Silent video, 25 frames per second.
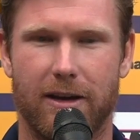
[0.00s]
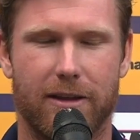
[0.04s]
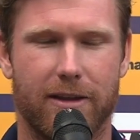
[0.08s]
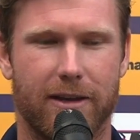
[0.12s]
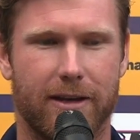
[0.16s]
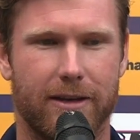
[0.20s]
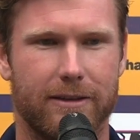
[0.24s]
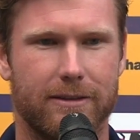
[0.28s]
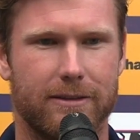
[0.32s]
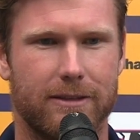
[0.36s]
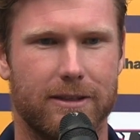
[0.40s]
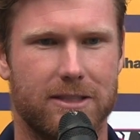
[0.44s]
I
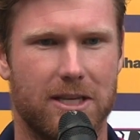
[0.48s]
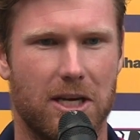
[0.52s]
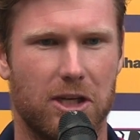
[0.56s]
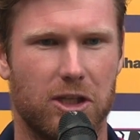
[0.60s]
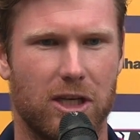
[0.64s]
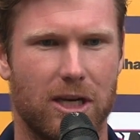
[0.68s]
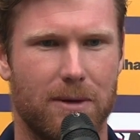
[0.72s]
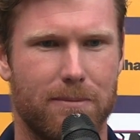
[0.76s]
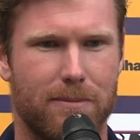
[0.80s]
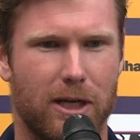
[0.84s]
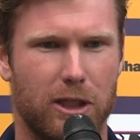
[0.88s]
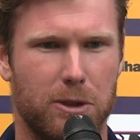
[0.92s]
think it's
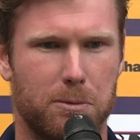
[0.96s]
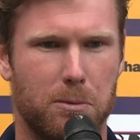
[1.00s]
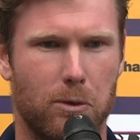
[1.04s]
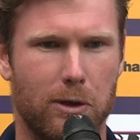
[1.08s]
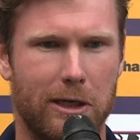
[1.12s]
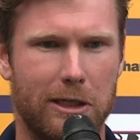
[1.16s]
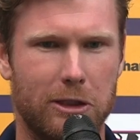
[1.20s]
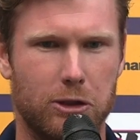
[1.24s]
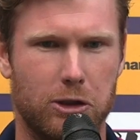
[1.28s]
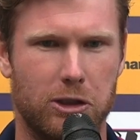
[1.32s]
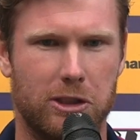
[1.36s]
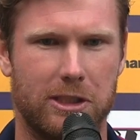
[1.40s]
actually a much
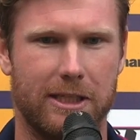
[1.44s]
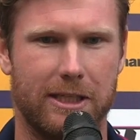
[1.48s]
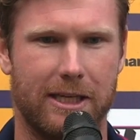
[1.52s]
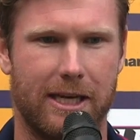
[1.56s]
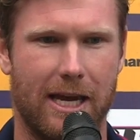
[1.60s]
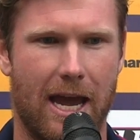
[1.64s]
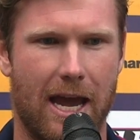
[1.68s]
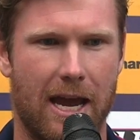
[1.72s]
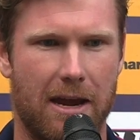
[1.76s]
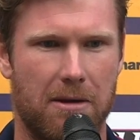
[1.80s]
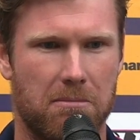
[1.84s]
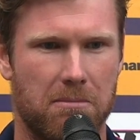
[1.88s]
more interesting
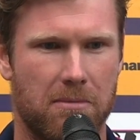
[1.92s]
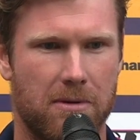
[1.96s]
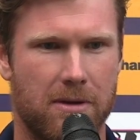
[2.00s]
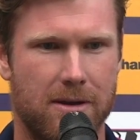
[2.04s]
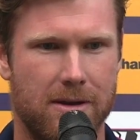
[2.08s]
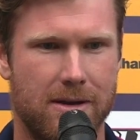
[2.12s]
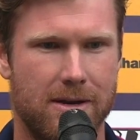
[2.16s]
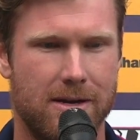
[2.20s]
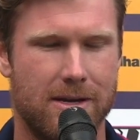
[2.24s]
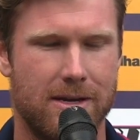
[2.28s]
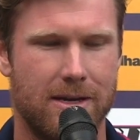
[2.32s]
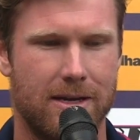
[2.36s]
game
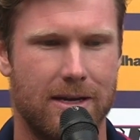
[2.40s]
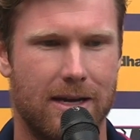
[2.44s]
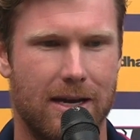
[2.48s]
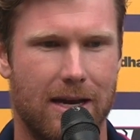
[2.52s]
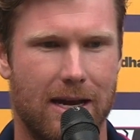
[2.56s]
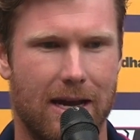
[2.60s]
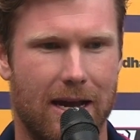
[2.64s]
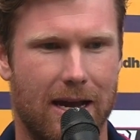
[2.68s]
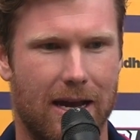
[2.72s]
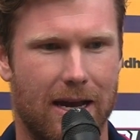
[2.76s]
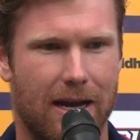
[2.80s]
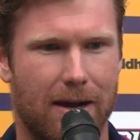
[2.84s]

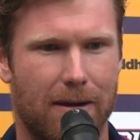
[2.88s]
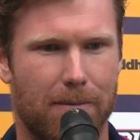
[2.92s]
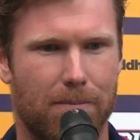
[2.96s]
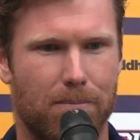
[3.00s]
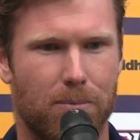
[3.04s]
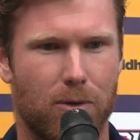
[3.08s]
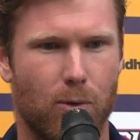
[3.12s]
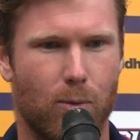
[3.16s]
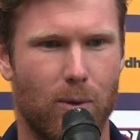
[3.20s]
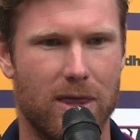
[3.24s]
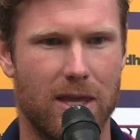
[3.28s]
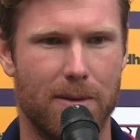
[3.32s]

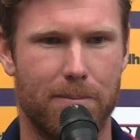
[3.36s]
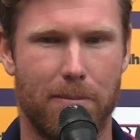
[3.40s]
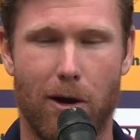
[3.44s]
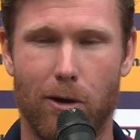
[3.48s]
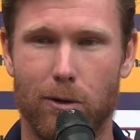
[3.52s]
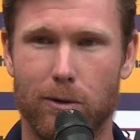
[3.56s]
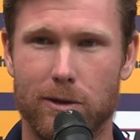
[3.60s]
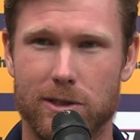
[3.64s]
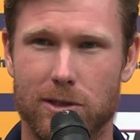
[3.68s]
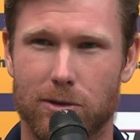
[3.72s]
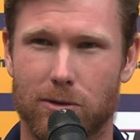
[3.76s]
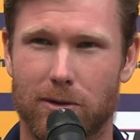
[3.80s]
when the
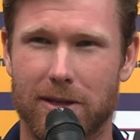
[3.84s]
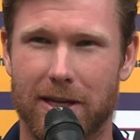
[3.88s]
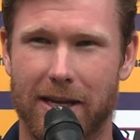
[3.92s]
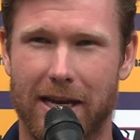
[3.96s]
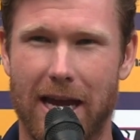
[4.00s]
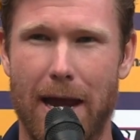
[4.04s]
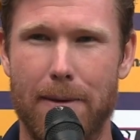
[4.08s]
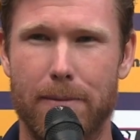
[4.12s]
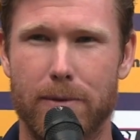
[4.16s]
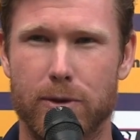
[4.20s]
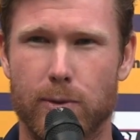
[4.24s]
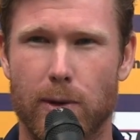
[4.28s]
bowlers are in the
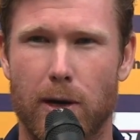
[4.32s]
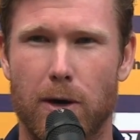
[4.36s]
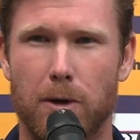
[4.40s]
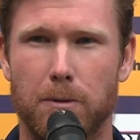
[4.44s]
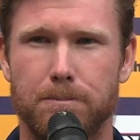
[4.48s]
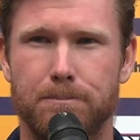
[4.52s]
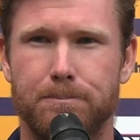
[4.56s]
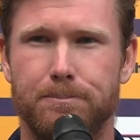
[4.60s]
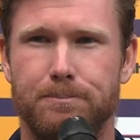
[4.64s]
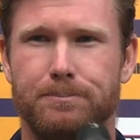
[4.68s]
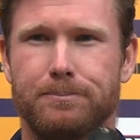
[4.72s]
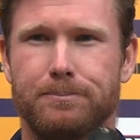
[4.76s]
game as well.